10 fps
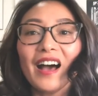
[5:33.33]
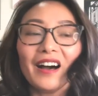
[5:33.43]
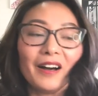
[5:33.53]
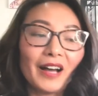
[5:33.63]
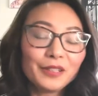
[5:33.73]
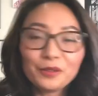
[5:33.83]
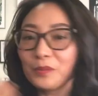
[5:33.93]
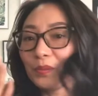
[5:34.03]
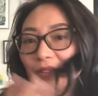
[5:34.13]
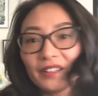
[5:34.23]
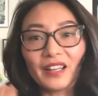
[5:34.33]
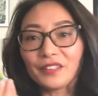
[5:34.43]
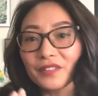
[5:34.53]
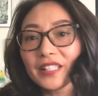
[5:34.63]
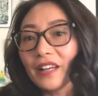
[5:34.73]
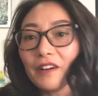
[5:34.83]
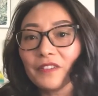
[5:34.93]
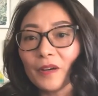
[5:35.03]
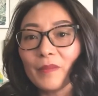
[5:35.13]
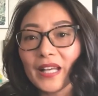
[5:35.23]
Uh, I don't put a lot of stuff
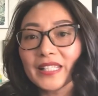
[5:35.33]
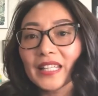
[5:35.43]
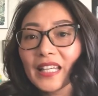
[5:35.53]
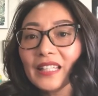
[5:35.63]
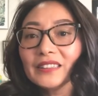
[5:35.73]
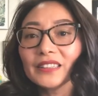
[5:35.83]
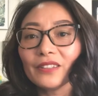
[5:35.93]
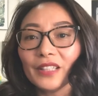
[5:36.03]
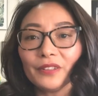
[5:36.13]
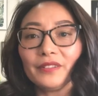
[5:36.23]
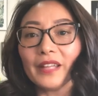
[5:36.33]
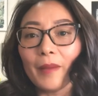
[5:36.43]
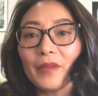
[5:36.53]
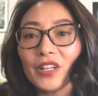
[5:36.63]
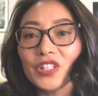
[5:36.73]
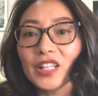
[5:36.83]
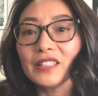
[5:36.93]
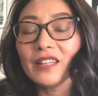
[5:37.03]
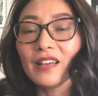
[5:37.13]
on my skin so I don't damage it,